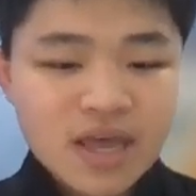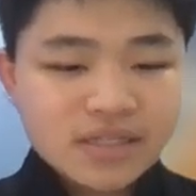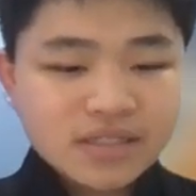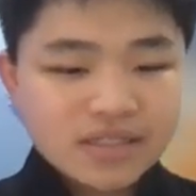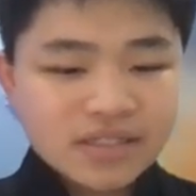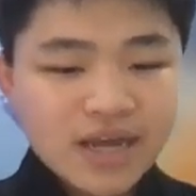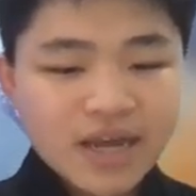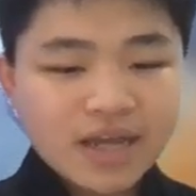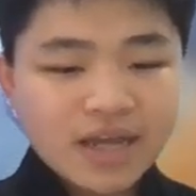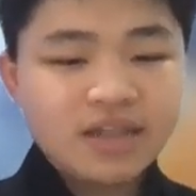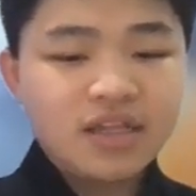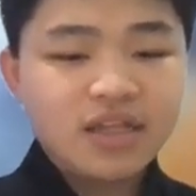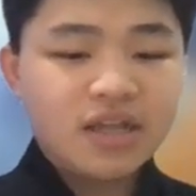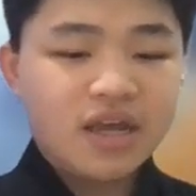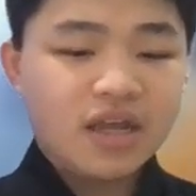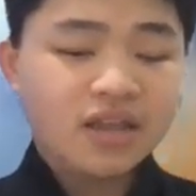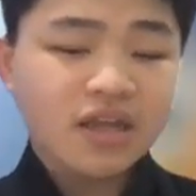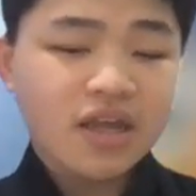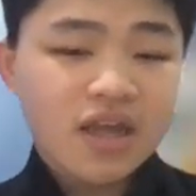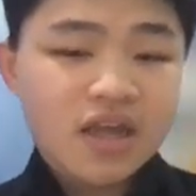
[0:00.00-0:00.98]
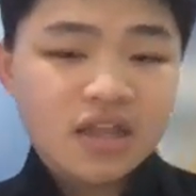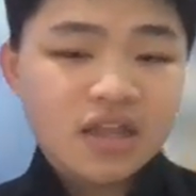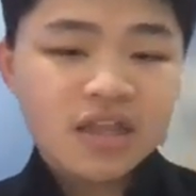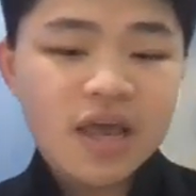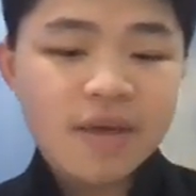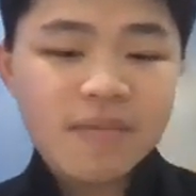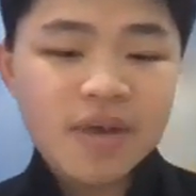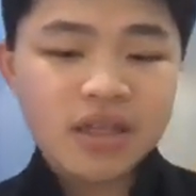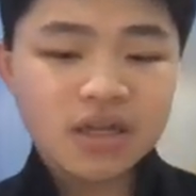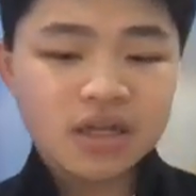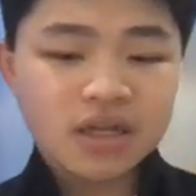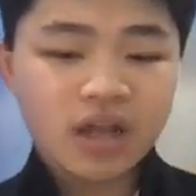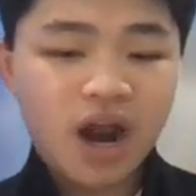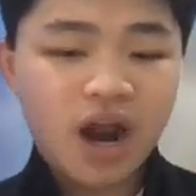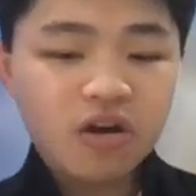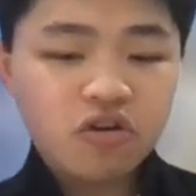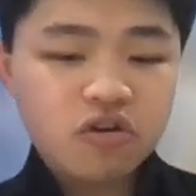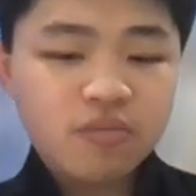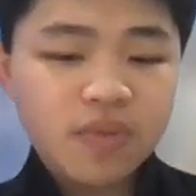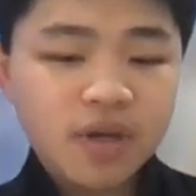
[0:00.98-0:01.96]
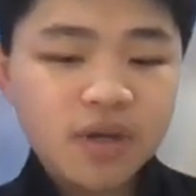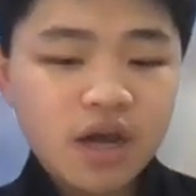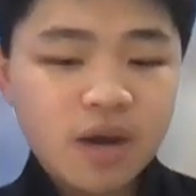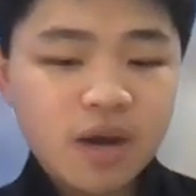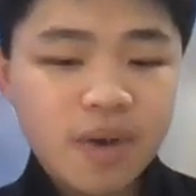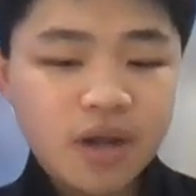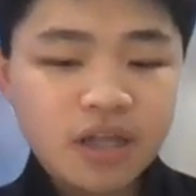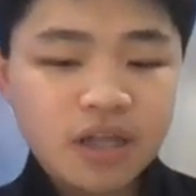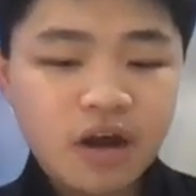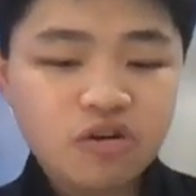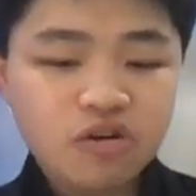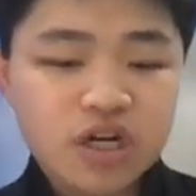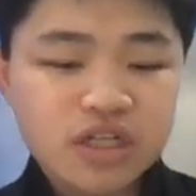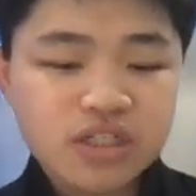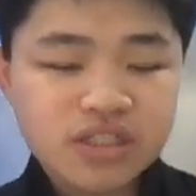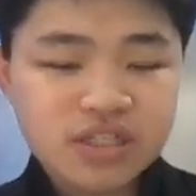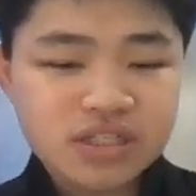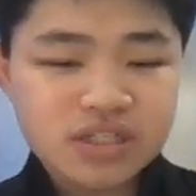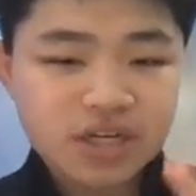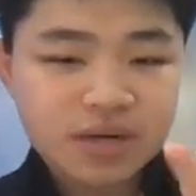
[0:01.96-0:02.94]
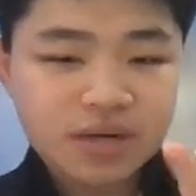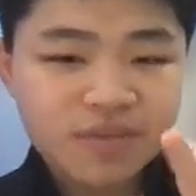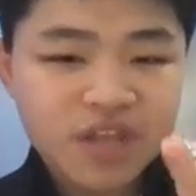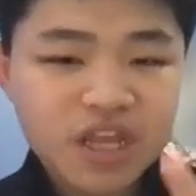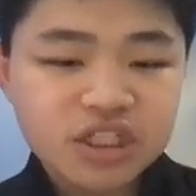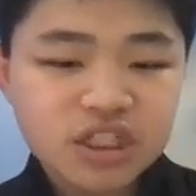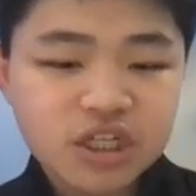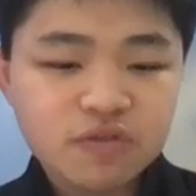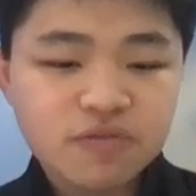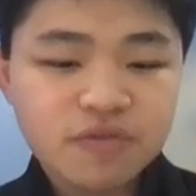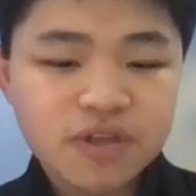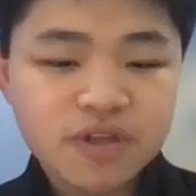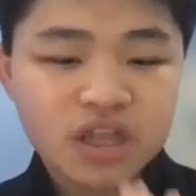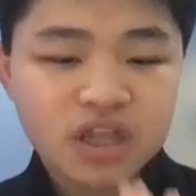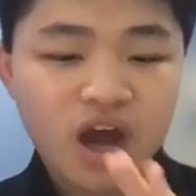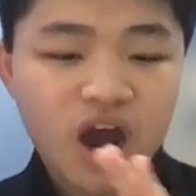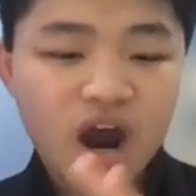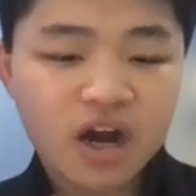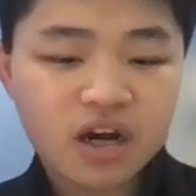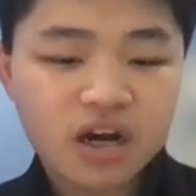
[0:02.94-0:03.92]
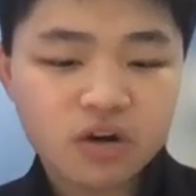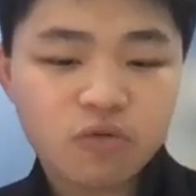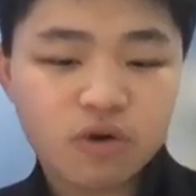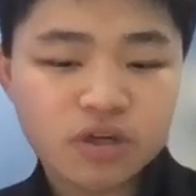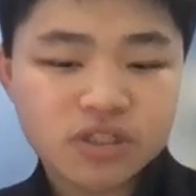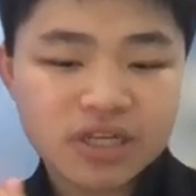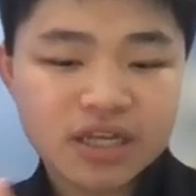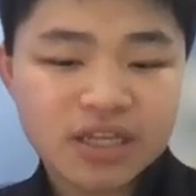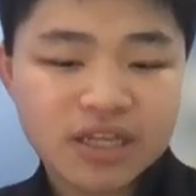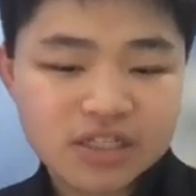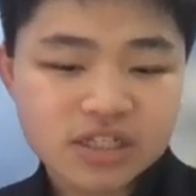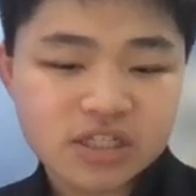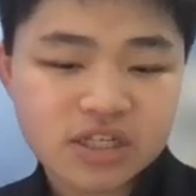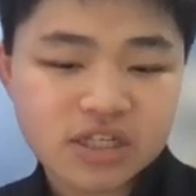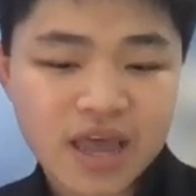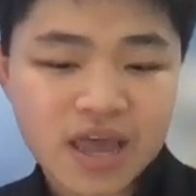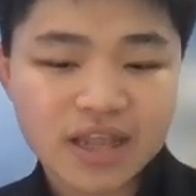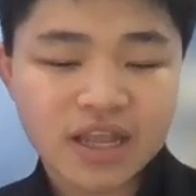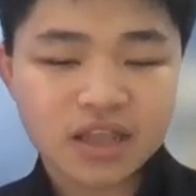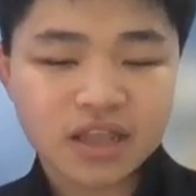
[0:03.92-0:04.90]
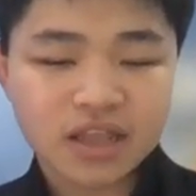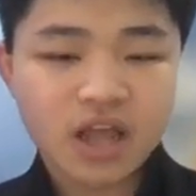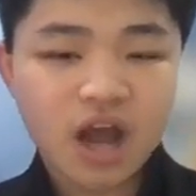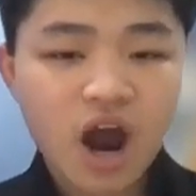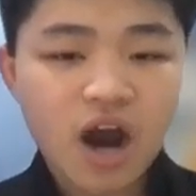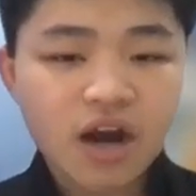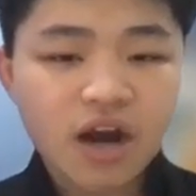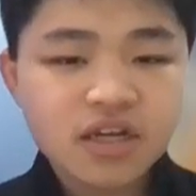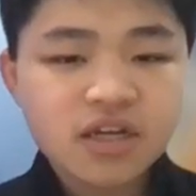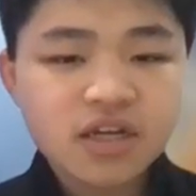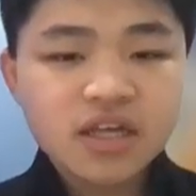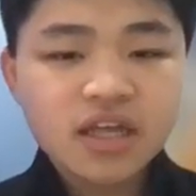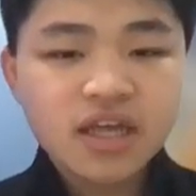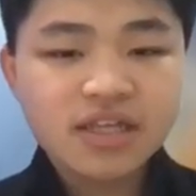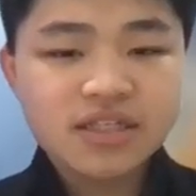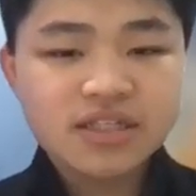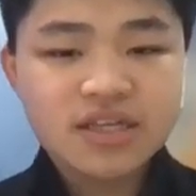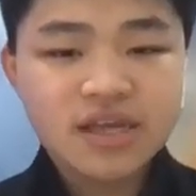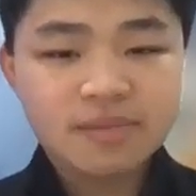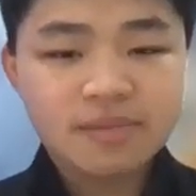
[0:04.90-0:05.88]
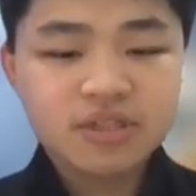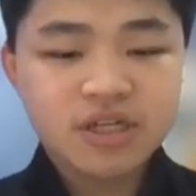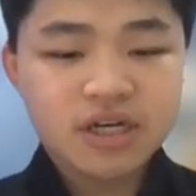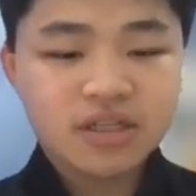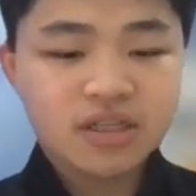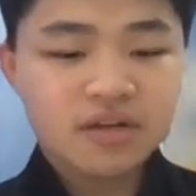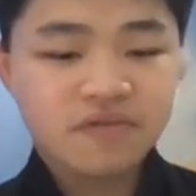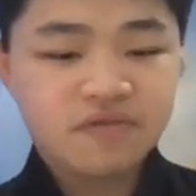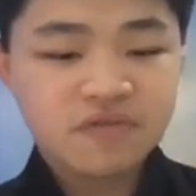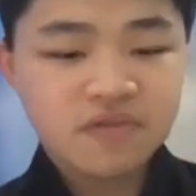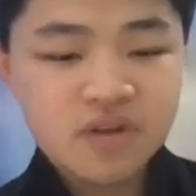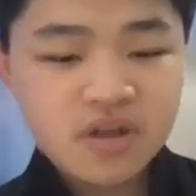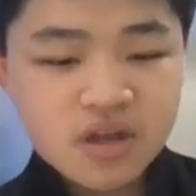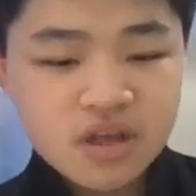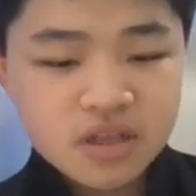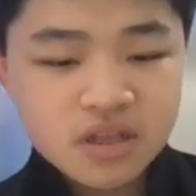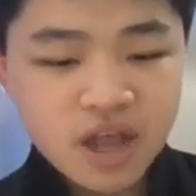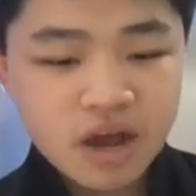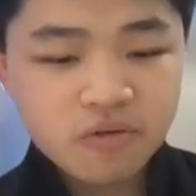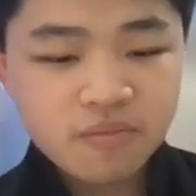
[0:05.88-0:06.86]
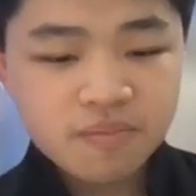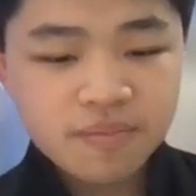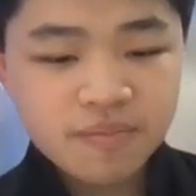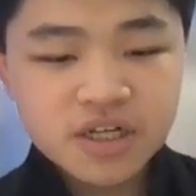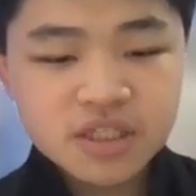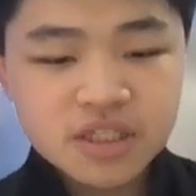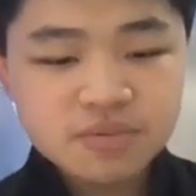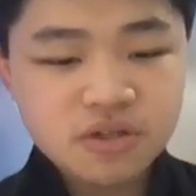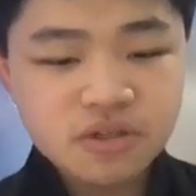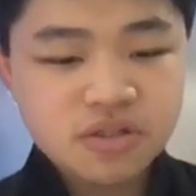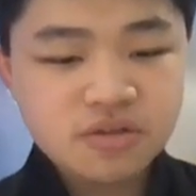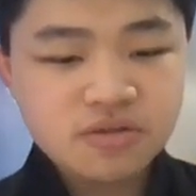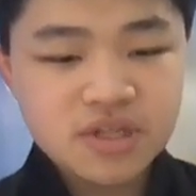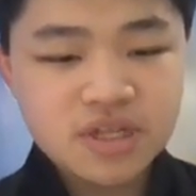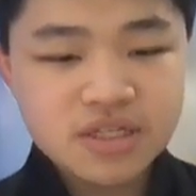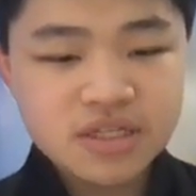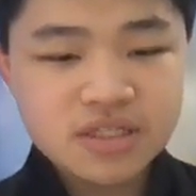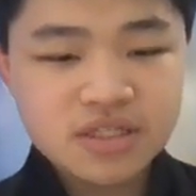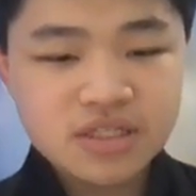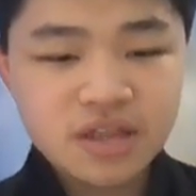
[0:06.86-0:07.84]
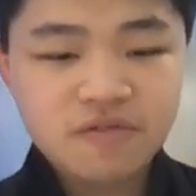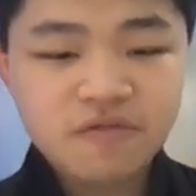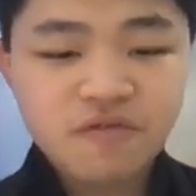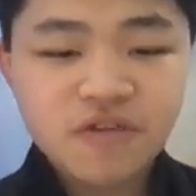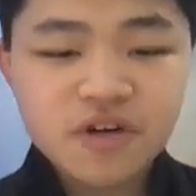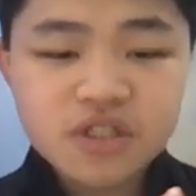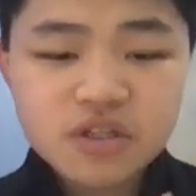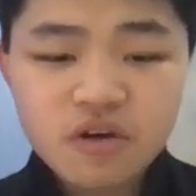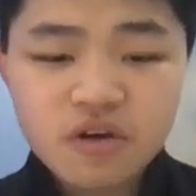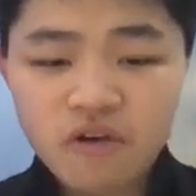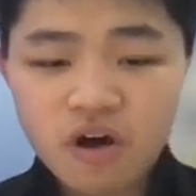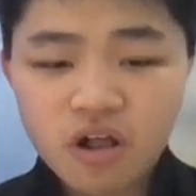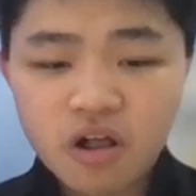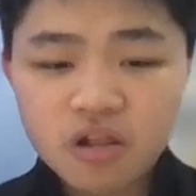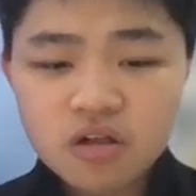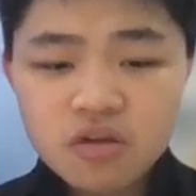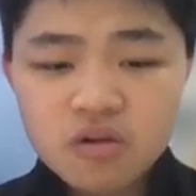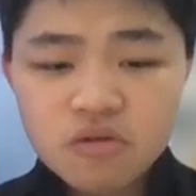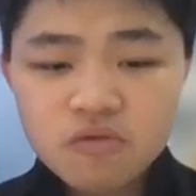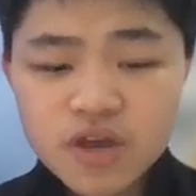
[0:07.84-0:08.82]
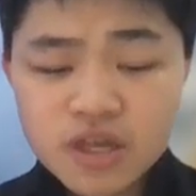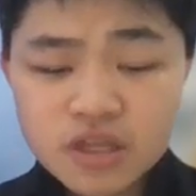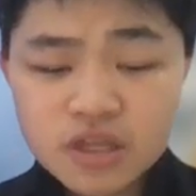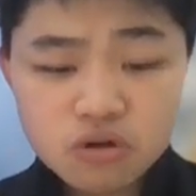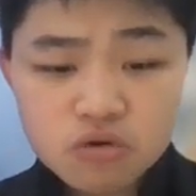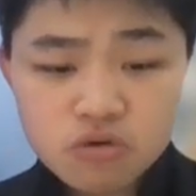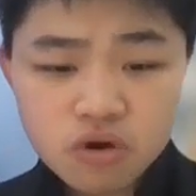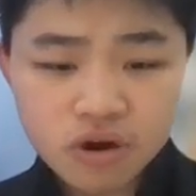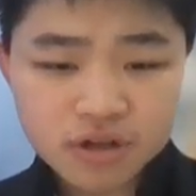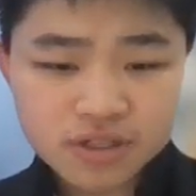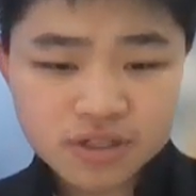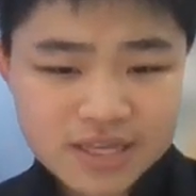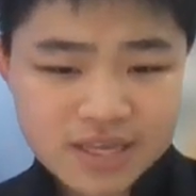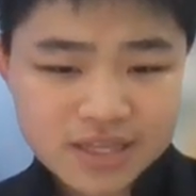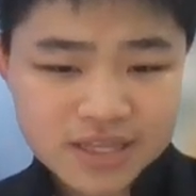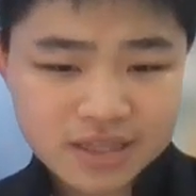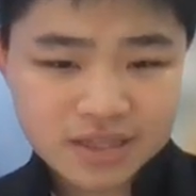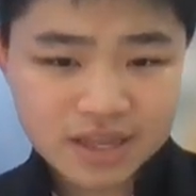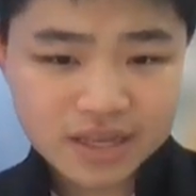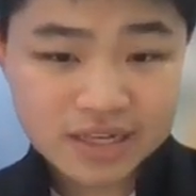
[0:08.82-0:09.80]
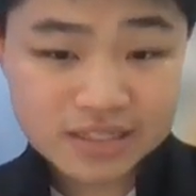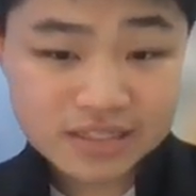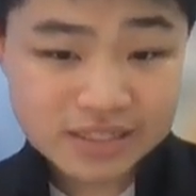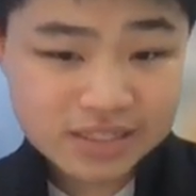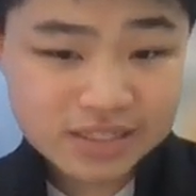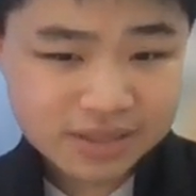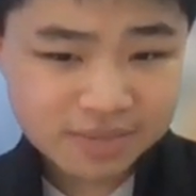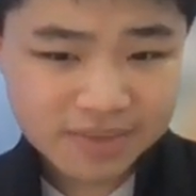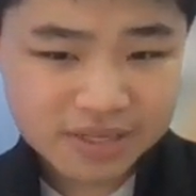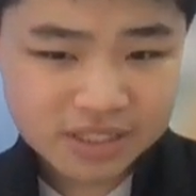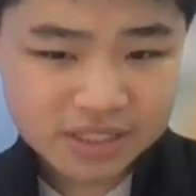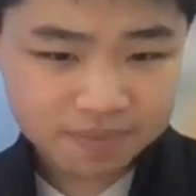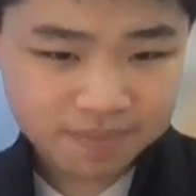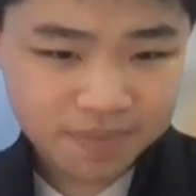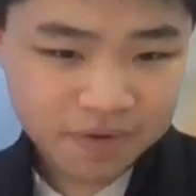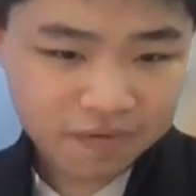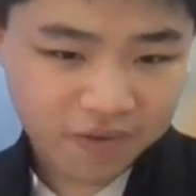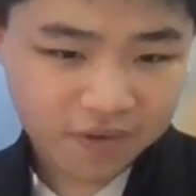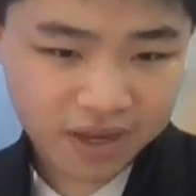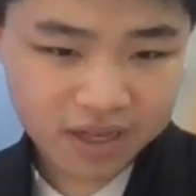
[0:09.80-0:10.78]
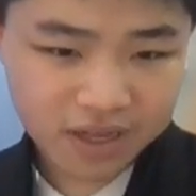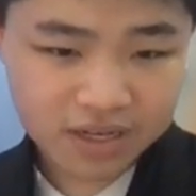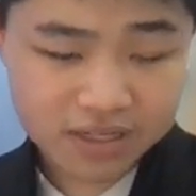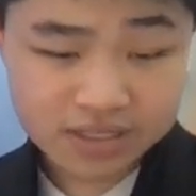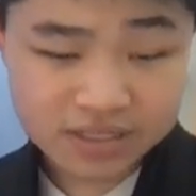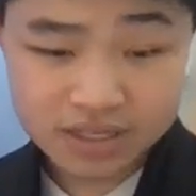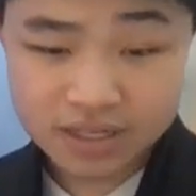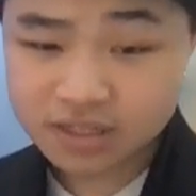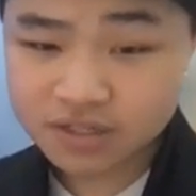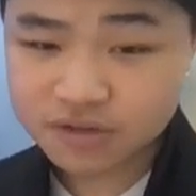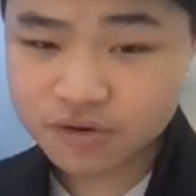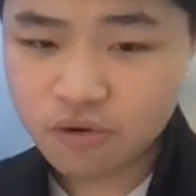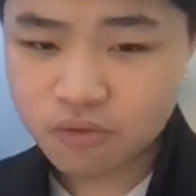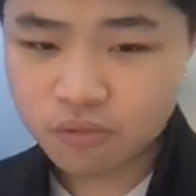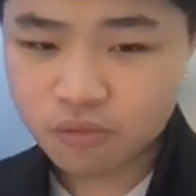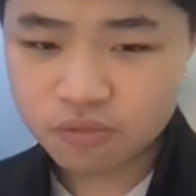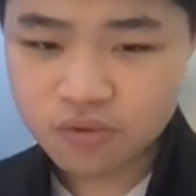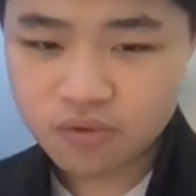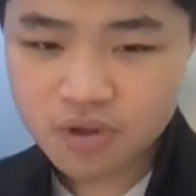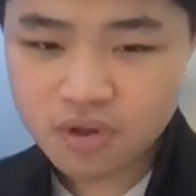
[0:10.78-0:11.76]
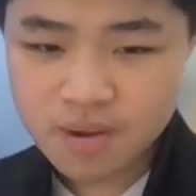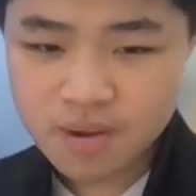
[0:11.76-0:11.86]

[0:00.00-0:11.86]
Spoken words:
Secondly then, they made an argument about how there's discrimination within the art awards industry and that art is subjective. Now, my response to this is that, first of all, we do concede that the system isn't perfect in the status quo,